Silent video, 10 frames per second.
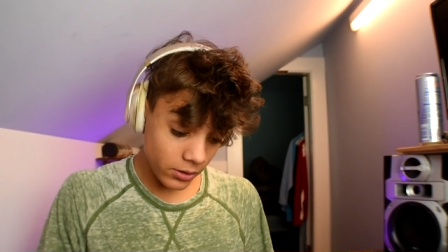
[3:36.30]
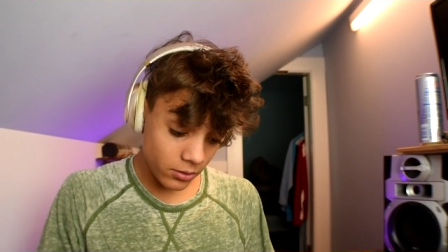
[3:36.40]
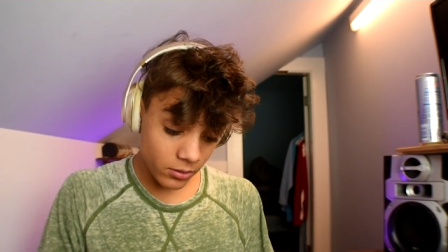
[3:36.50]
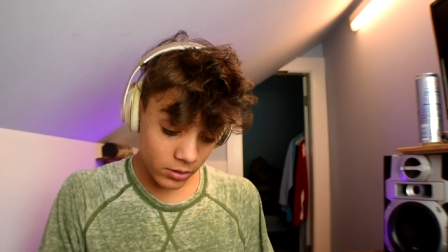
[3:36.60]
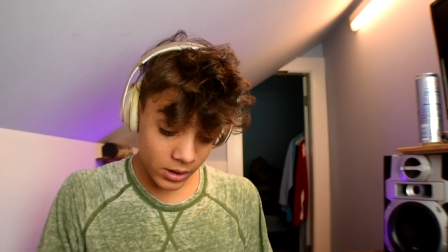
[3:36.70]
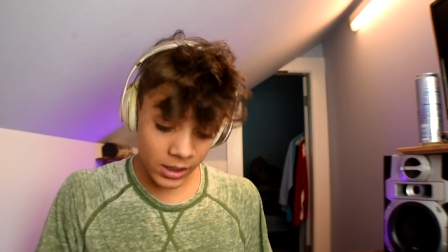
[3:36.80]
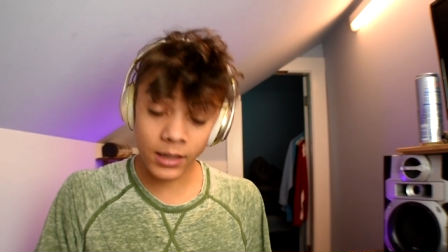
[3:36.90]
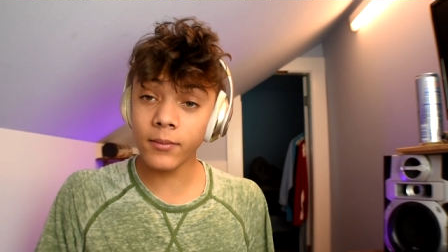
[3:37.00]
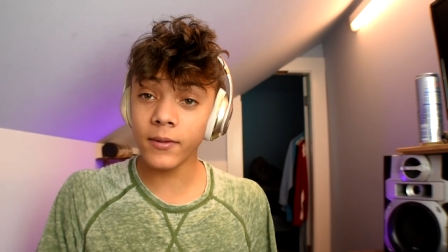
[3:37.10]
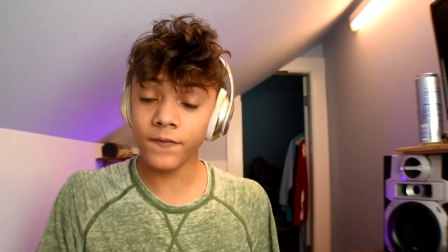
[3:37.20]
You
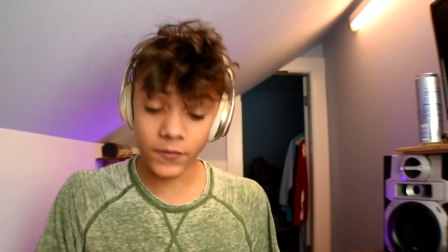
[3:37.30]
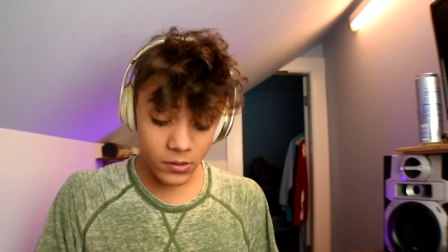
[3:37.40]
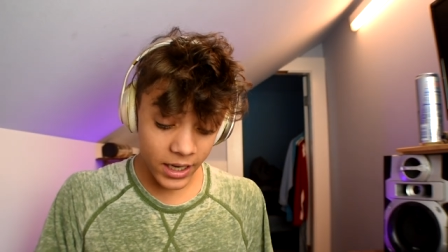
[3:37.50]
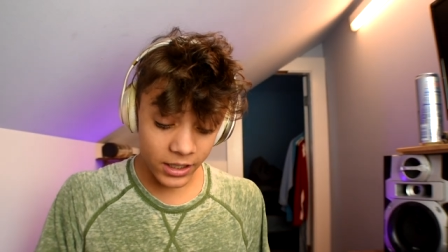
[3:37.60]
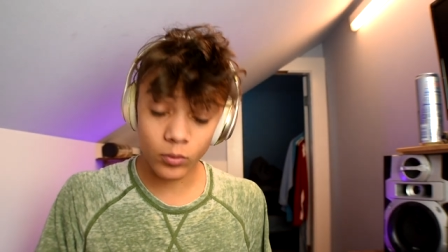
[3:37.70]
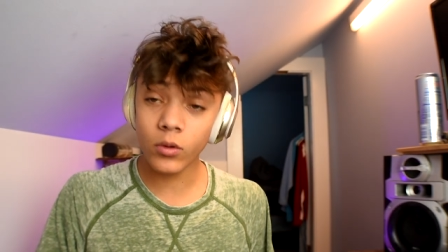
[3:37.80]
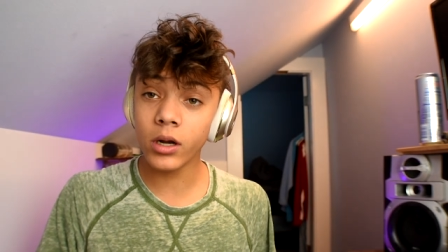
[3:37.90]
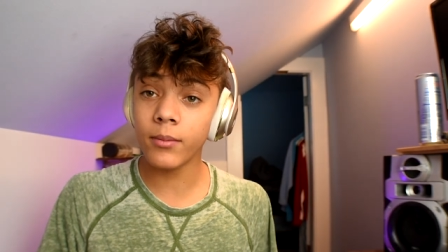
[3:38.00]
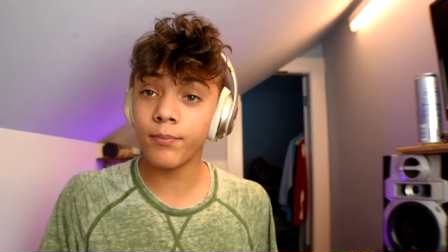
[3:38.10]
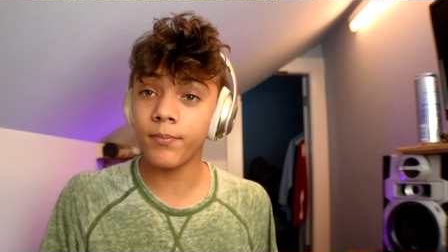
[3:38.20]
keep. If you guys
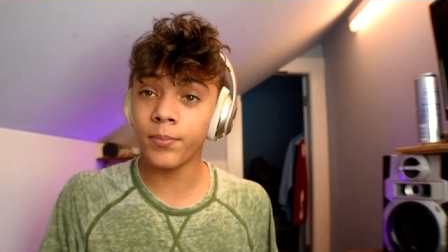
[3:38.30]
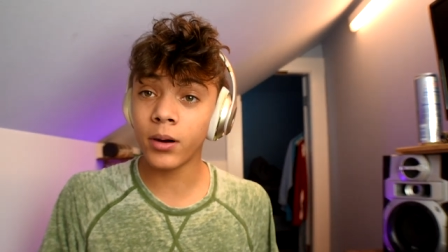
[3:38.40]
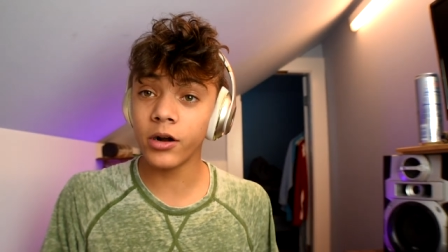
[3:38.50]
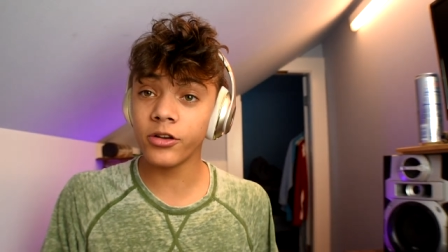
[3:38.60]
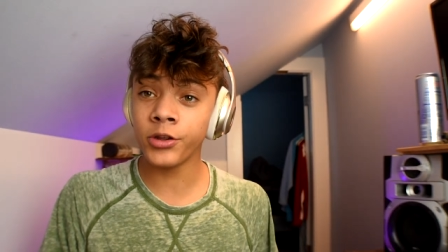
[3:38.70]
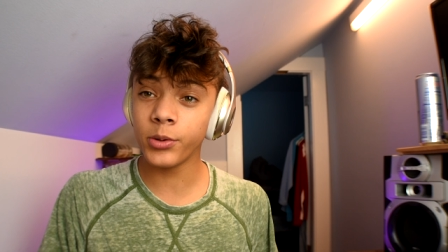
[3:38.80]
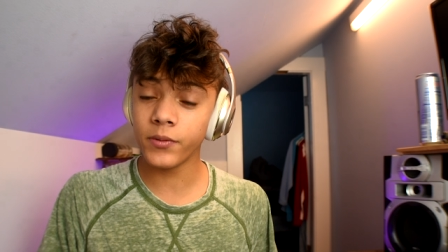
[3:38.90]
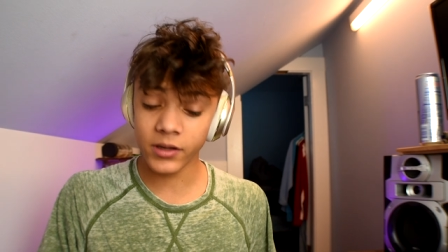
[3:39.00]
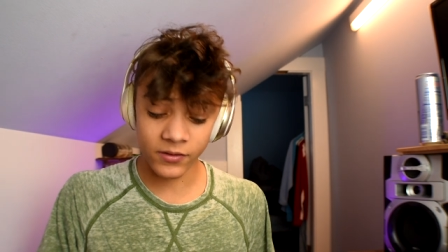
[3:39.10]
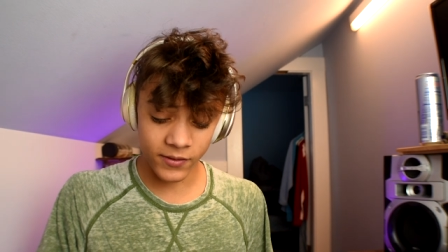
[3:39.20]
want a part 2
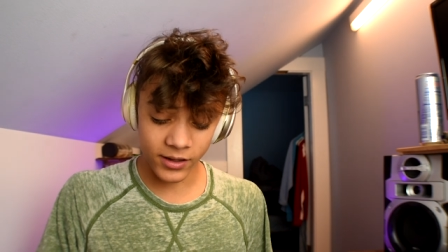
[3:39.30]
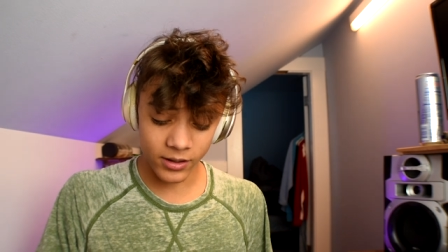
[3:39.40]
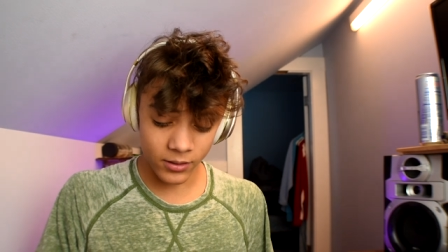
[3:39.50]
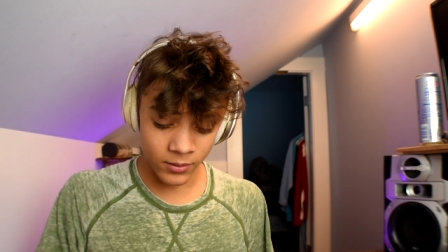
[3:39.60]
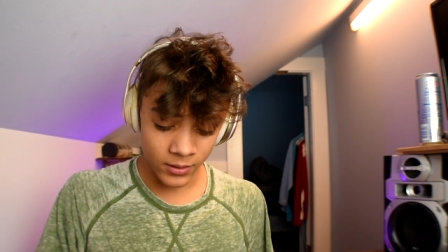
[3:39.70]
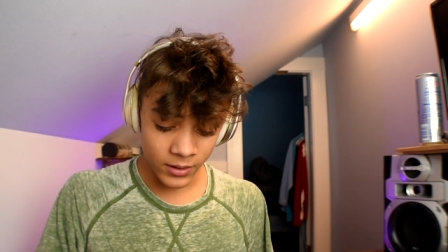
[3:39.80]
of this video,